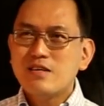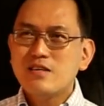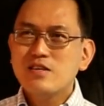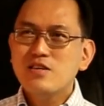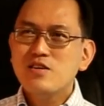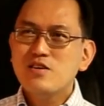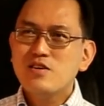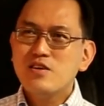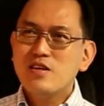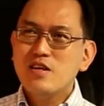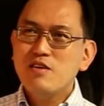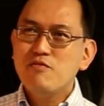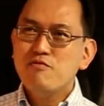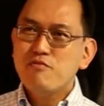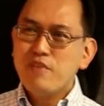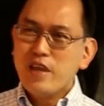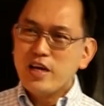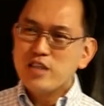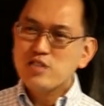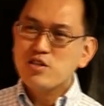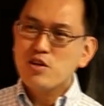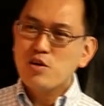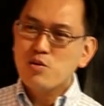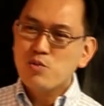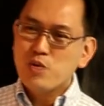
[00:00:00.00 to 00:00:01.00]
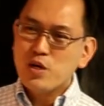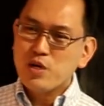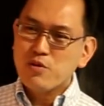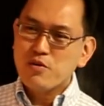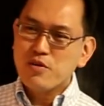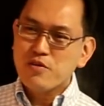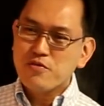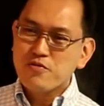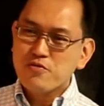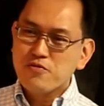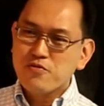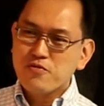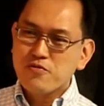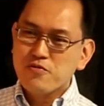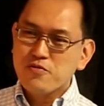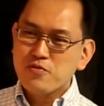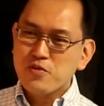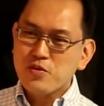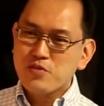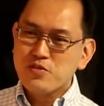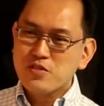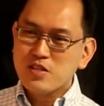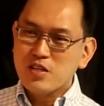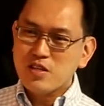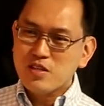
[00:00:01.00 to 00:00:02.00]
invest your work
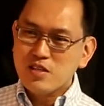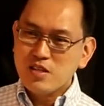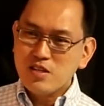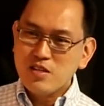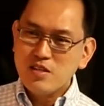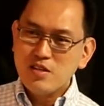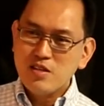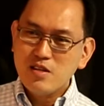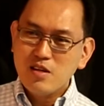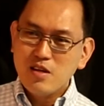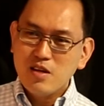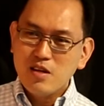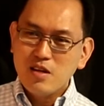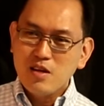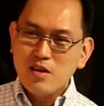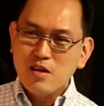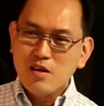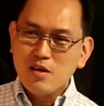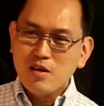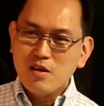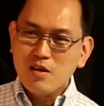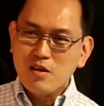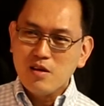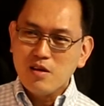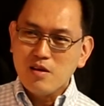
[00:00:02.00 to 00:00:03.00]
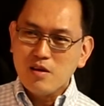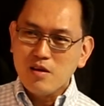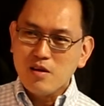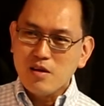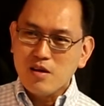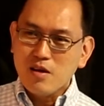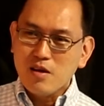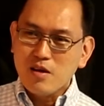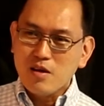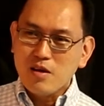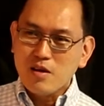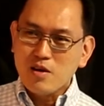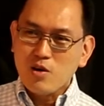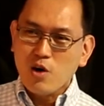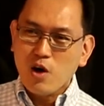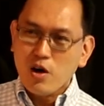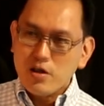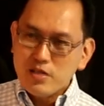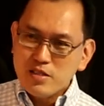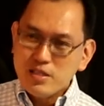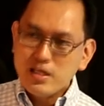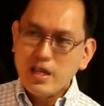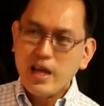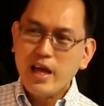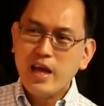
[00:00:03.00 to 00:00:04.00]
with certain
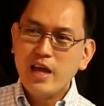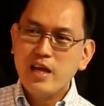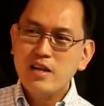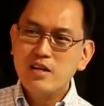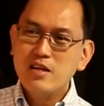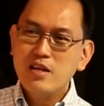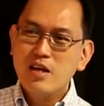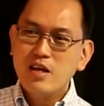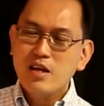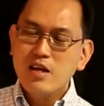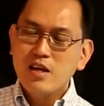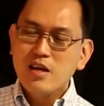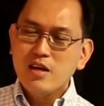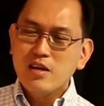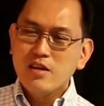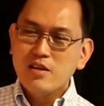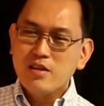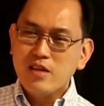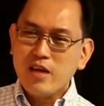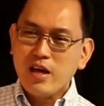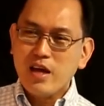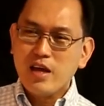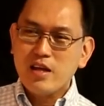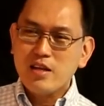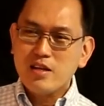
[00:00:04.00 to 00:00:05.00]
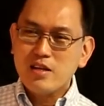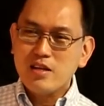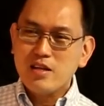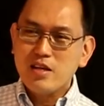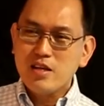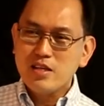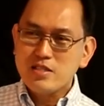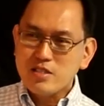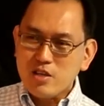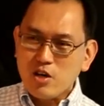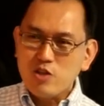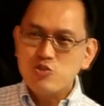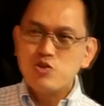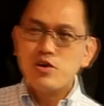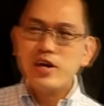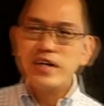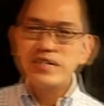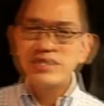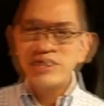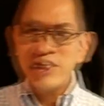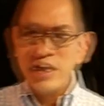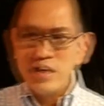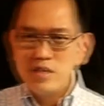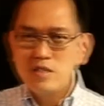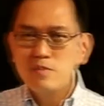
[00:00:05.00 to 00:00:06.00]
content that is also
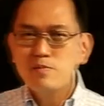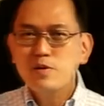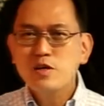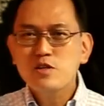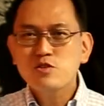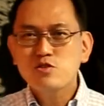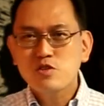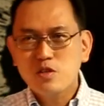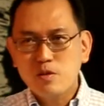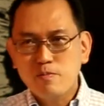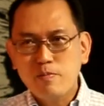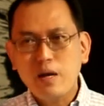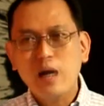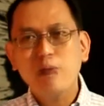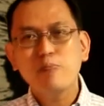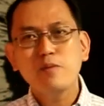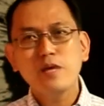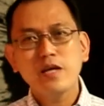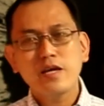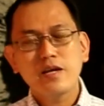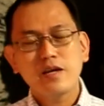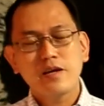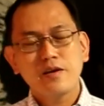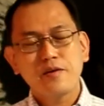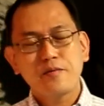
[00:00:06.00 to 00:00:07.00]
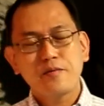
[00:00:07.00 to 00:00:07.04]
accessible to the public.